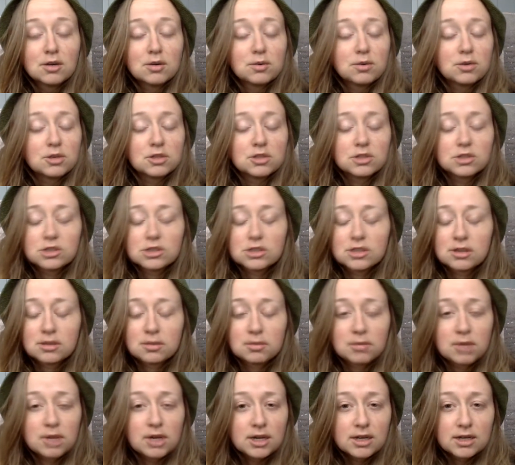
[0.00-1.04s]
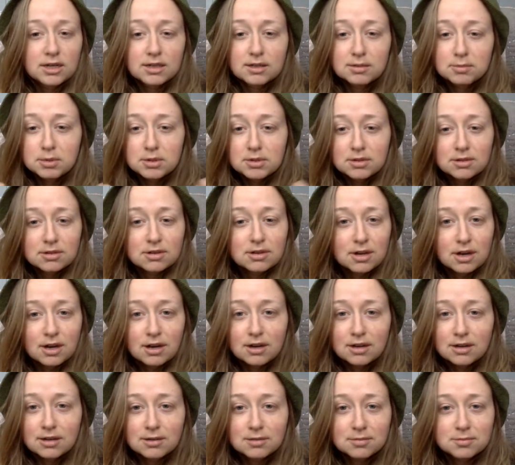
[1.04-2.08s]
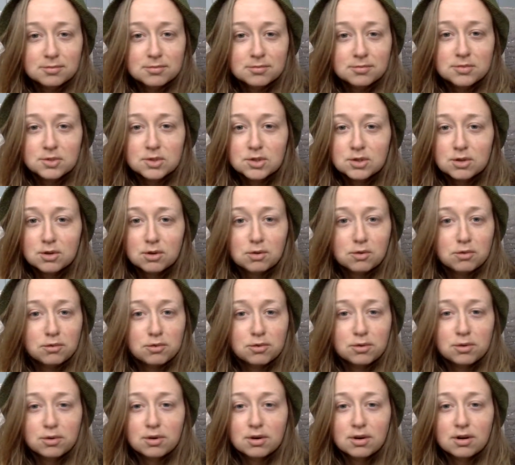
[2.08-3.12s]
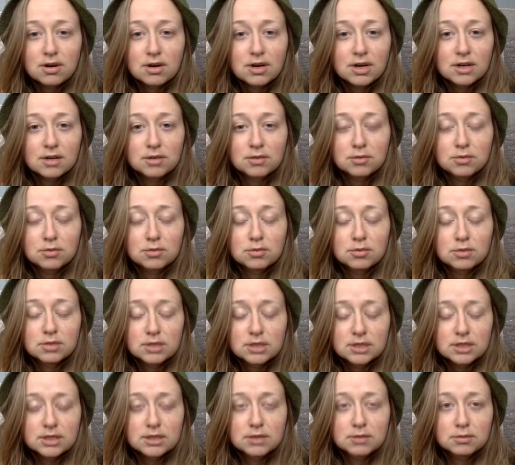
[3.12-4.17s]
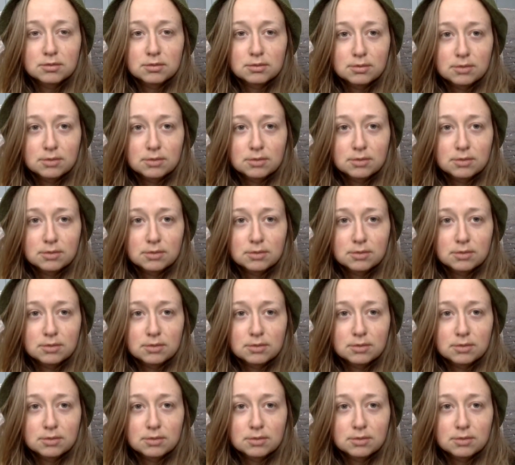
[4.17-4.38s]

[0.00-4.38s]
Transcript: which in my book I am so for and really,